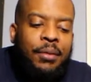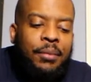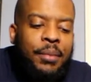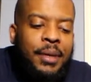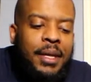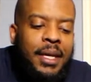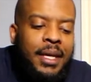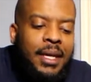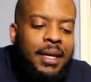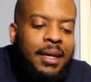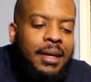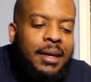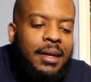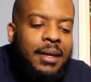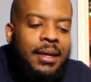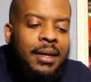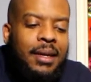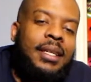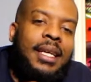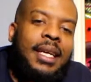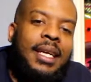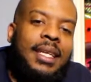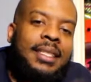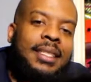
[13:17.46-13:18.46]
to be
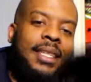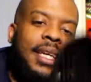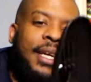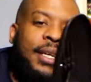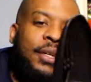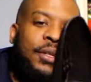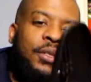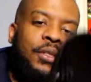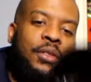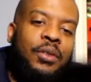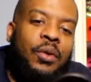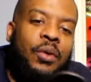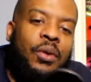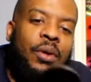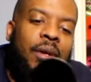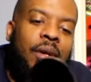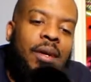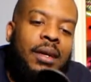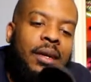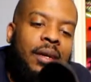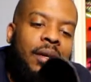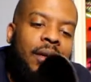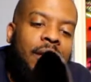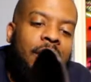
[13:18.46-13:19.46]
the Container Store
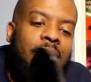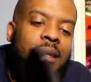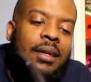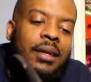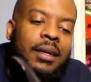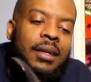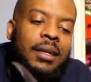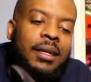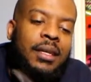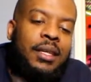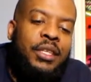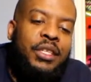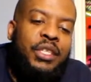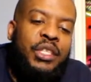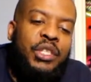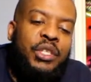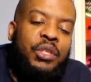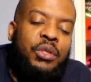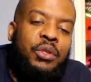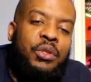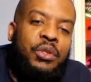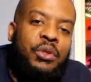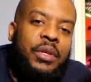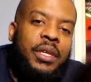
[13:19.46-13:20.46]

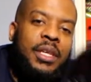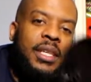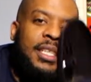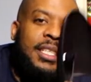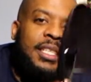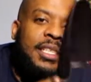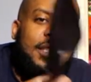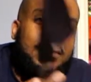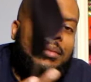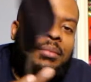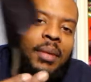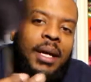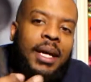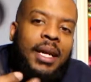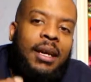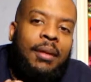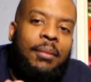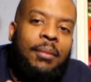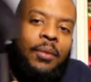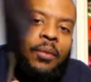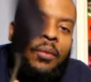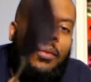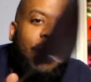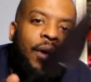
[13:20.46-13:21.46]
Shoe Tree. This is my
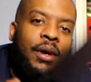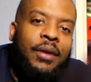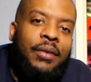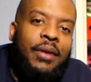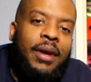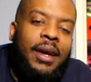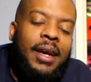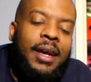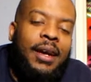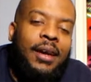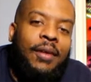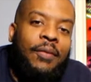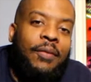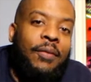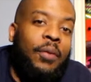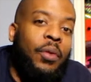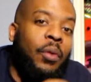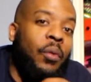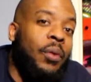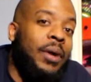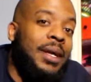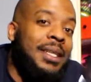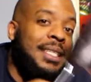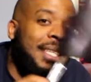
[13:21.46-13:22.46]
number one right here. From the
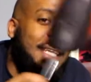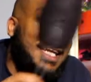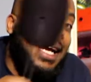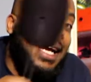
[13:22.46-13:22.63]
ones that